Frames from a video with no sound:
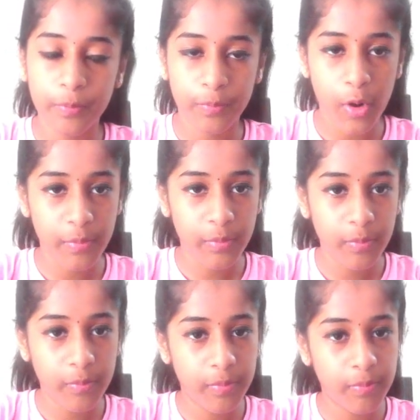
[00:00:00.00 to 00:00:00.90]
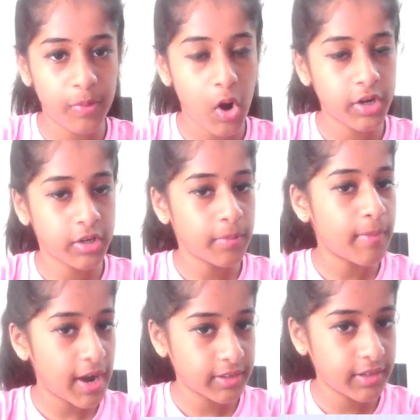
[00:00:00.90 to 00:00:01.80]
plot a
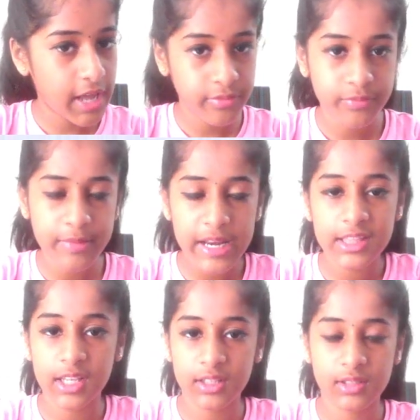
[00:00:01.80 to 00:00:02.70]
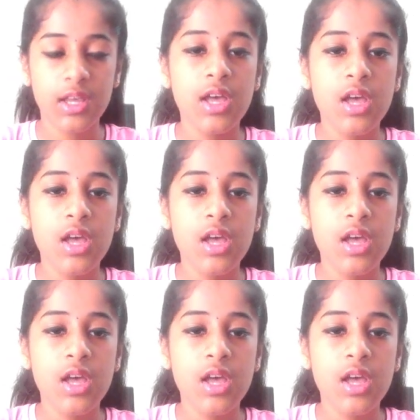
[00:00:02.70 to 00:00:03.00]
bar graph, many things,